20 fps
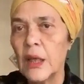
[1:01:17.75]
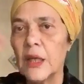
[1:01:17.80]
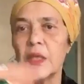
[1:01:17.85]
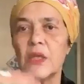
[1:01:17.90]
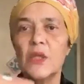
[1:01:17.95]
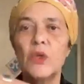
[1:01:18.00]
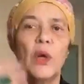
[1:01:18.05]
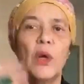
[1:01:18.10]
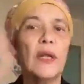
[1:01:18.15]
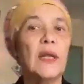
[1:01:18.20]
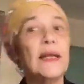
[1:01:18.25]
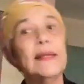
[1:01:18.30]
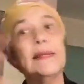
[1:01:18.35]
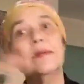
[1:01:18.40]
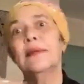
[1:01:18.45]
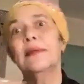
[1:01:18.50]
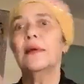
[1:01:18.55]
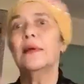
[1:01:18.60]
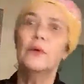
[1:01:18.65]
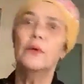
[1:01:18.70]
so at
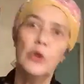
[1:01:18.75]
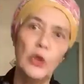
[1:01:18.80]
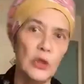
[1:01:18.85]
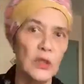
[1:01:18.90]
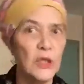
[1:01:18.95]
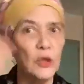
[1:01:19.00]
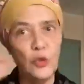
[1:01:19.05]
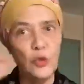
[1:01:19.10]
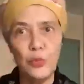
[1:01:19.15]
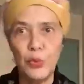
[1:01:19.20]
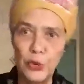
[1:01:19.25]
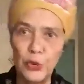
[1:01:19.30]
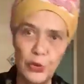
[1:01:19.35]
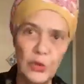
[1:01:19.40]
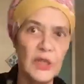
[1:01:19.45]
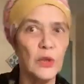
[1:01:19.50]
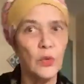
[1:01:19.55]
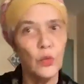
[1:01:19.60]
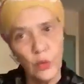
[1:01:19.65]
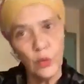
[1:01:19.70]
least they are not in a
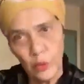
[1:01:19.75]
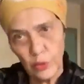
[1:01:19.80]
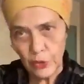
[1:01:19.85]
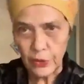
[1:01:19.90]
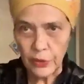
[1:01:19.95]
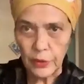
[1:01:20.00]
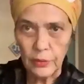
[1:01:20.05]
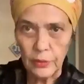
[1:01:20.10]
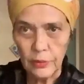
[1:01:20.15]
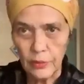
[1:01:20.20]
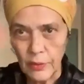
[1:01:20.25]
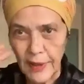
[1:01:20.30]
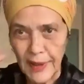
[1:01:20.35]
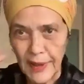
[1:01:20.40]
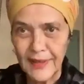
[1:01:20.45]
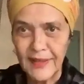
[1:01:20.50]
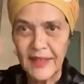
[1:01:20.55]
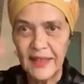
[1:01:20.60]
polluted water, right?